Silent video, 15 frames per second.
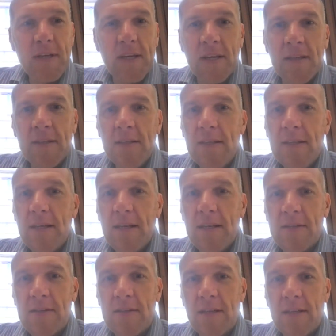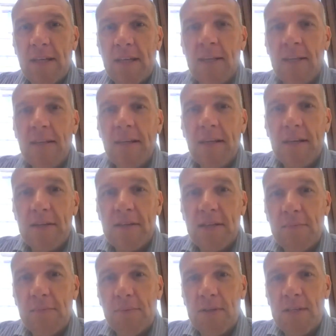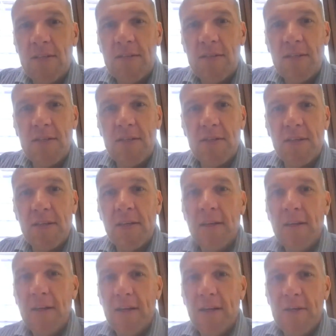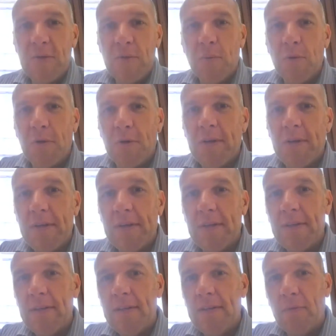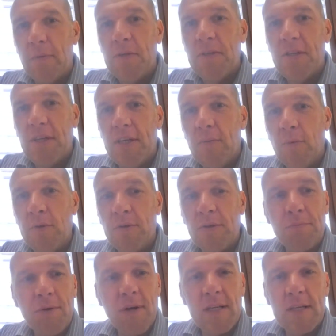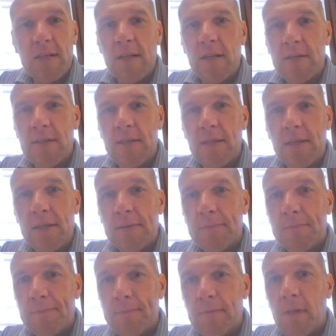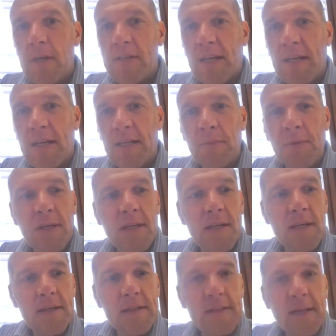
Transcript: Kehinde as, Kehinde as he presents his, uh, his work, which he won the prize last year, last academic year.